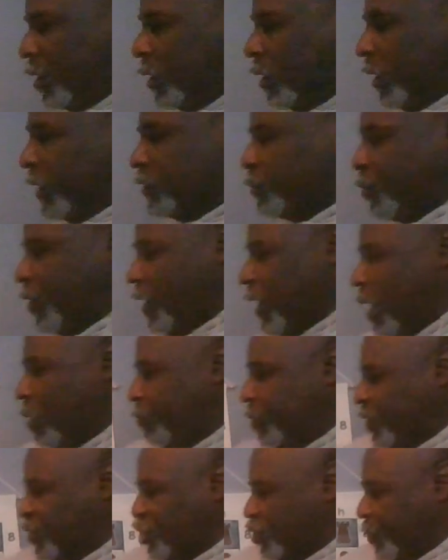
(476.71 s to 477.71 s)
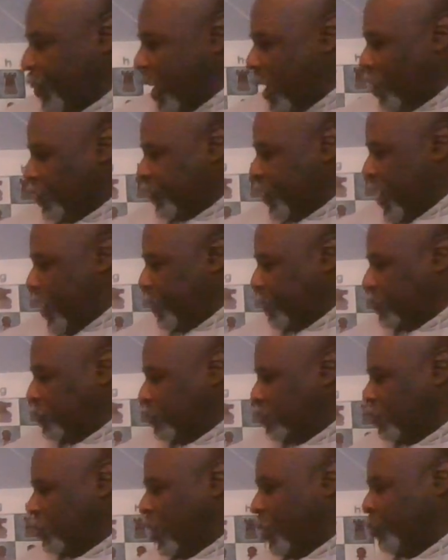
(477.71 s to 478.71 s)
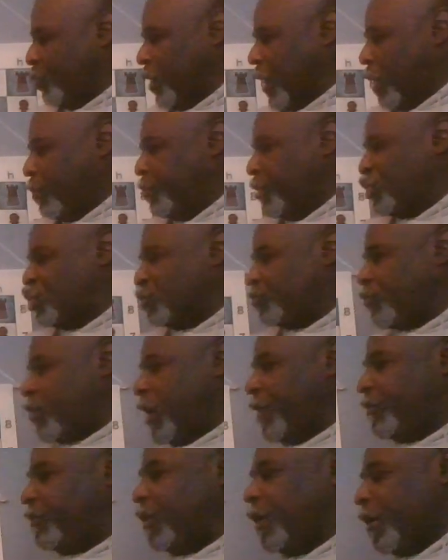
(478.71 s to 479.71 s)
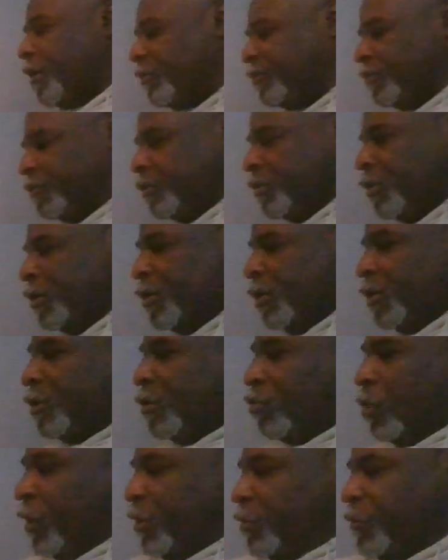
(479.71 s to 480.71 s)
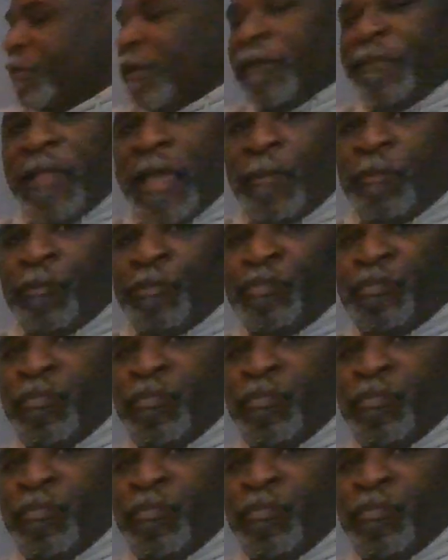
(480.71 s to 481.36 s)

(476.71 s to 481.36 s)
let's bring our bishop out. Right? We're going to put our bishop right there. What do you think that?